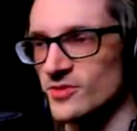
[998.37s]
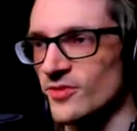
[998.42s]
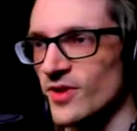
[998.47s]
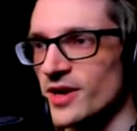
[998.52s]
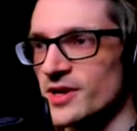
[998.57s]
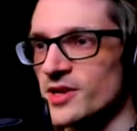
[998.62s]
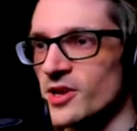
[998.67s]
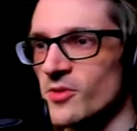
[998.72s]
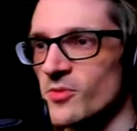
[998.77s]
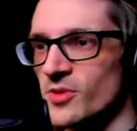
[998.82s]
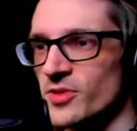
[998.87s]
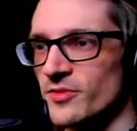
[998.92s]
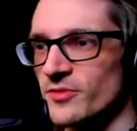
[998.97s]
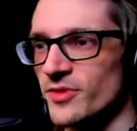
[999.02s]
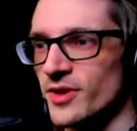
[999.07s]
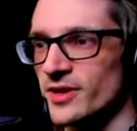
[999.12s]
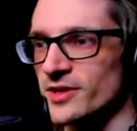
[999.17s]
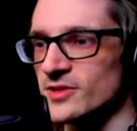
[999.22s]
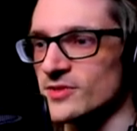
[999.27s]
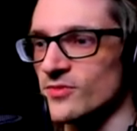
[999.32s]
find out what the
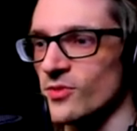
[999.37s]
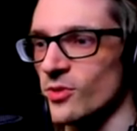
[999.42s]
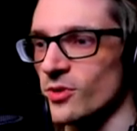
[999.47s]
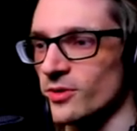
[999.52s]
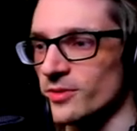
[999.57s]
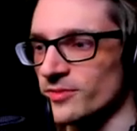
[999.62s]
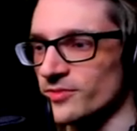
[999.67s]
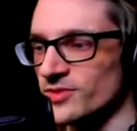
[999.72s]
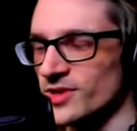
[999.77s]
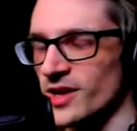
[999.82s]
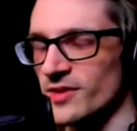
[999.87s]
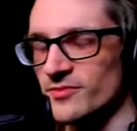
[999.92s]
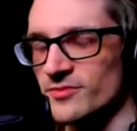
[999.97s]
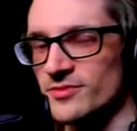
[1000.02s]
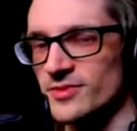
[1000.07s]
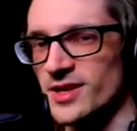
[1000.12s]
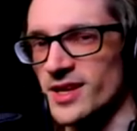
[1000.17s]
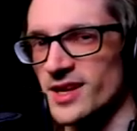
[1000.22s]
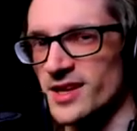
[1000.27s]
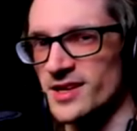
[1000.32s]
fuck it's for. If not,
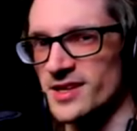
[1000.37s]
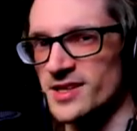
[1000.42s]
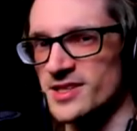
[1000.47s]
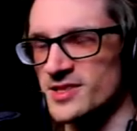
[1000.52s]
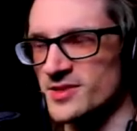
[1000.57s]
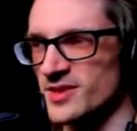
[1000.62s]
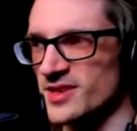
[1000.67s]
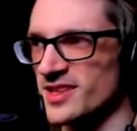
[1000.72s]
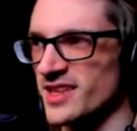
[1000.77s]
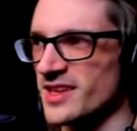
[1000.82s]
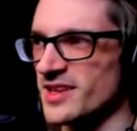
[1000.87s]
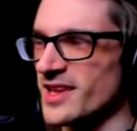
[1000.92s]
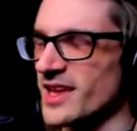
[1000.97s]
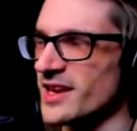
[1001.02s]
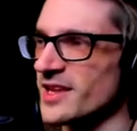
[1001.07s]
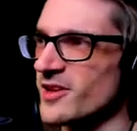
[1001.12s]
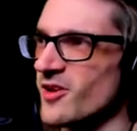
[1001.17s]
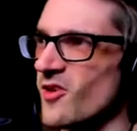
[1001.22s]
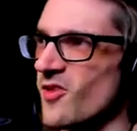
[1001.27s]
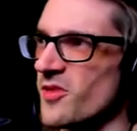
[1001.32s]
like
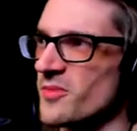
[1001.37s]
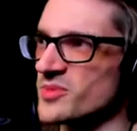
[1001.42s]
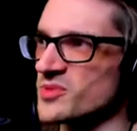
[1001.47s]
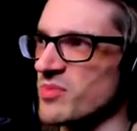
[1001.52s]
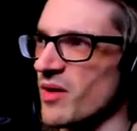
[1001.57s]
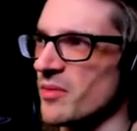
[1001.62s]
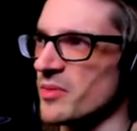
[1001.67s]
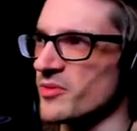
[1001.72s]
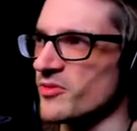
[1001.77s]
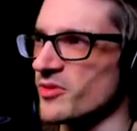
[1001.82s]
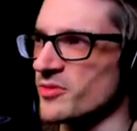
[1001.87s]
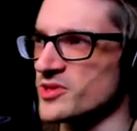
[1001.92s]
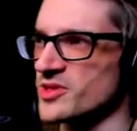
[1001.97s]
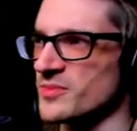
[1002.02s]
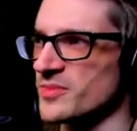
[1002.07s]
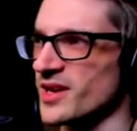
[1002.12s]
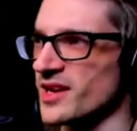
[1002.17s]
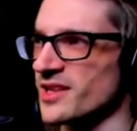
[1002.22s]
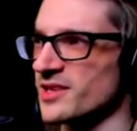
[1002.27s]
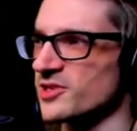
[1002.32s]
getting all of them's probably from some
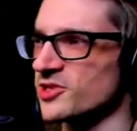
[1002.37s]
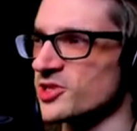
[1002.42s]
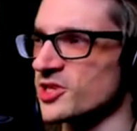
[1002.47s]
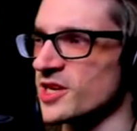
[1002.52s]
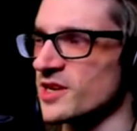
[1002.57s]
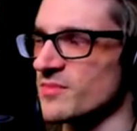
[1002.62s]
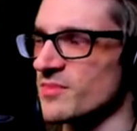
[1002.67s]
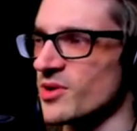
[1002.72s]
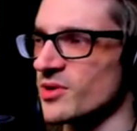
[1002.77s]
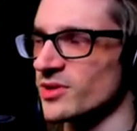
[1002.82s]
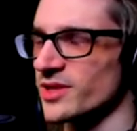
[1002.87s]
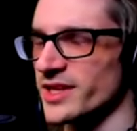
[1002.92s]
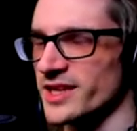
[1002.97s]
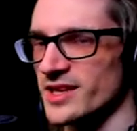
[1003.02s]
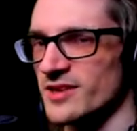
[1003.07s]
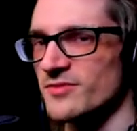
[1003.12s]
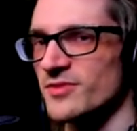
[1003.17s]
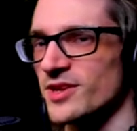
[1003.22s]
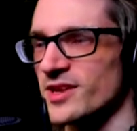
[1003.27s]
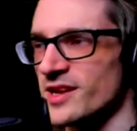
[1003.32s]
kind of cheat mode like
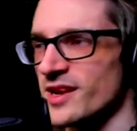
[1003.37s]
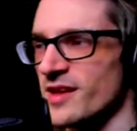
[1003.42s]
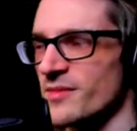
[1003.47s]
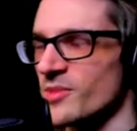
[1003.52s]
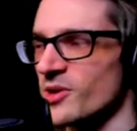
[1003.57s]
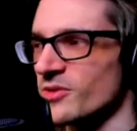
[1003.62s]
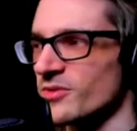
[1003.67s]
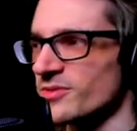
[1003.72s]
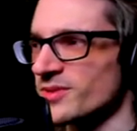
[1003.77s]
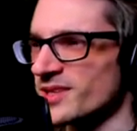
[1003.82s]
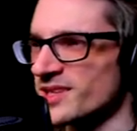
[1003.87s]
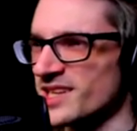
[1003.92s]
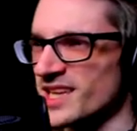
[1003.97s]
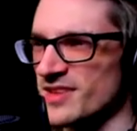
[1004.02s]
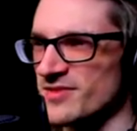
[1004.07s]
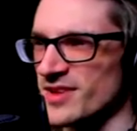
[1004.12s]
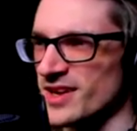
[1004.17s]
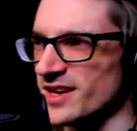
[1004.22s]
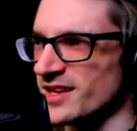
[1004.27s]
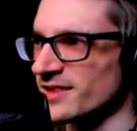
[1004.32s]
Infinite Ammo,
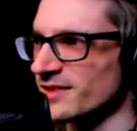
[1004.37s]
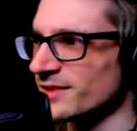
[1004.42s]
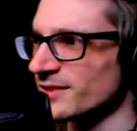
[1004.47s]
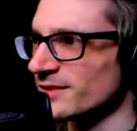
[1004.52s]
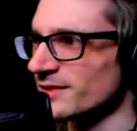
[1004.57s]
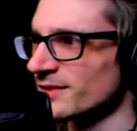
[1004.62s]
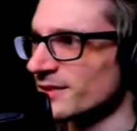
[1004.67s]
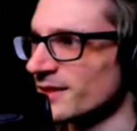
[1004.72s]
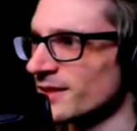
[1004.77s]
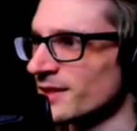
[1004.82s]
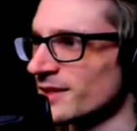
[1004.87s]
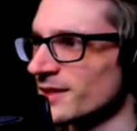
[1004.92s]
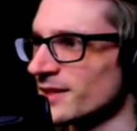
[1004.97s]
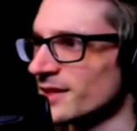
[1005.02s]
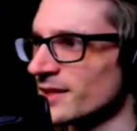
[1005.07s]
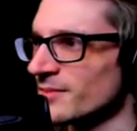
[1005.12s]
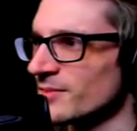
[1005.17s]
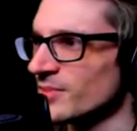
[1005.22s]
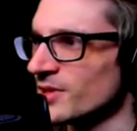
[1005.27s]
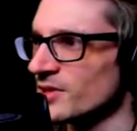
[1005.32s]
if anything.
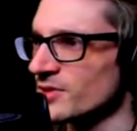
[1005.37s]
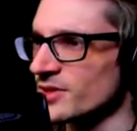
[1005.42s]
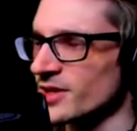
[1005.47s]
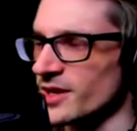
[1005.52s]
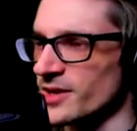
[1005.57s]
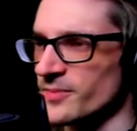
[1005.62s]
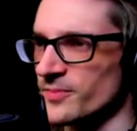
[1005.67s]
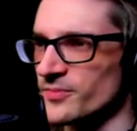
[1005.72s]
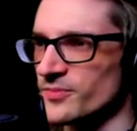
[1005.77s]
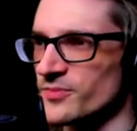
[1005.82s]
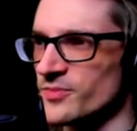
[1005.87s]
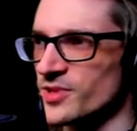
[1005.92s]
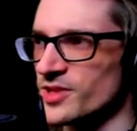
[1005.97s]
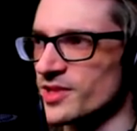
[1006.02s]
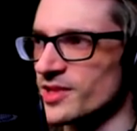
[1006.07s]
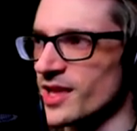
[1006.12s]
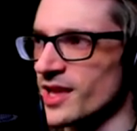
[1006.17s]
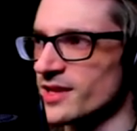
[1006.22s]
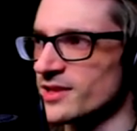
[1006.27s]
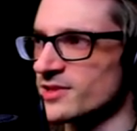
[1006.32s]
But okay,
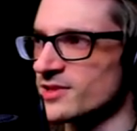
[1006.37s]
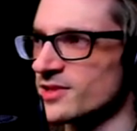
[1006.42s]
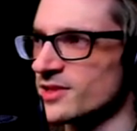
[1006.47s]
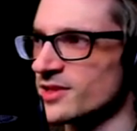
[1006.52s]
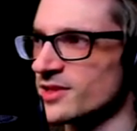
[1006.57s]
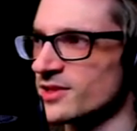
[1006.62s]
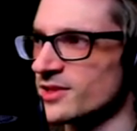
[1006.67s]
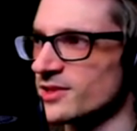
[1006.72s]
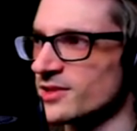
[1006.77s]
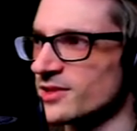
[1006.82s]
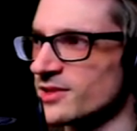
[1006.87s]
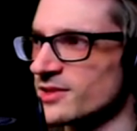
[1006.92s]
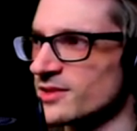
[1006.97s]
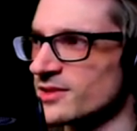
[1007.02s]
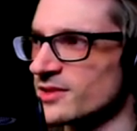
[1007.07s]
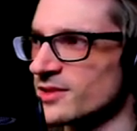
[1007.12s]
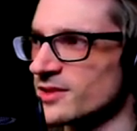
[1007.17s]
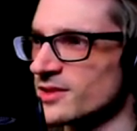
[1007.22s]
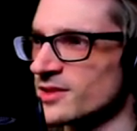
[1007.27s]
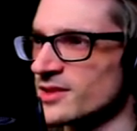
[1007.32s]
with that done,